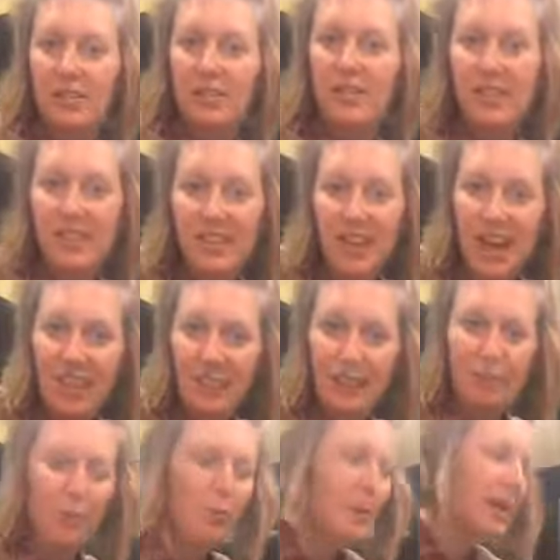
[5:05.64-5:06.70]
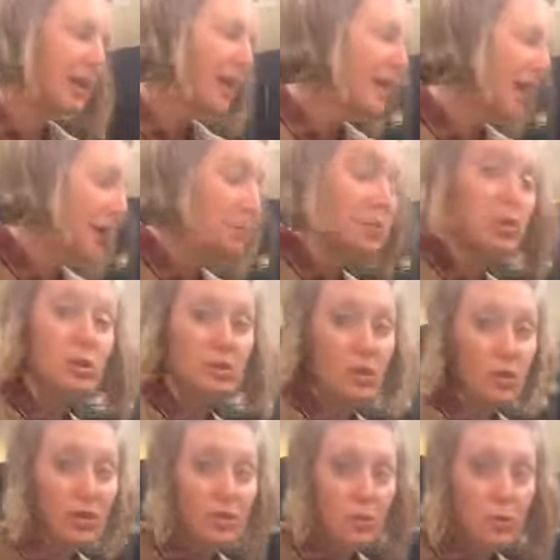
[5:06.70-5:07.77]
because I didn't have any romaine on hand, but you could
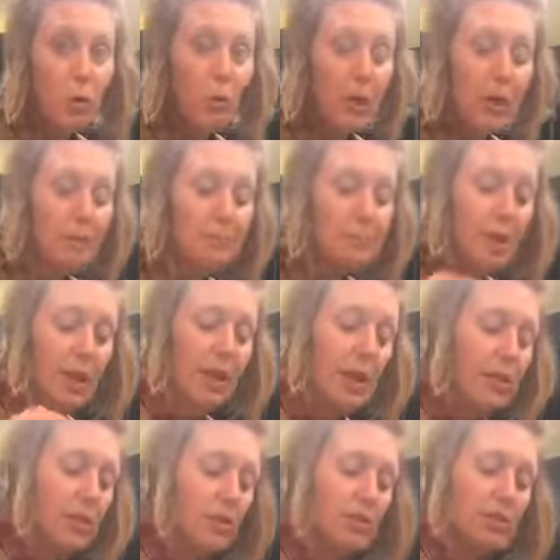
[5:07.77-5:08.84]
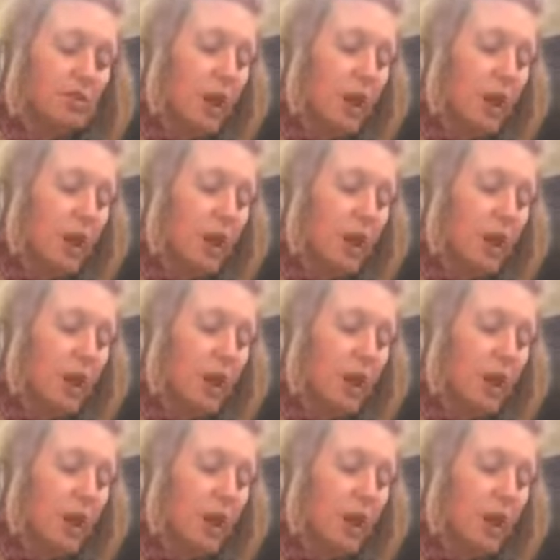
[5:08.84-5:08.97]
totally do romaine. You can do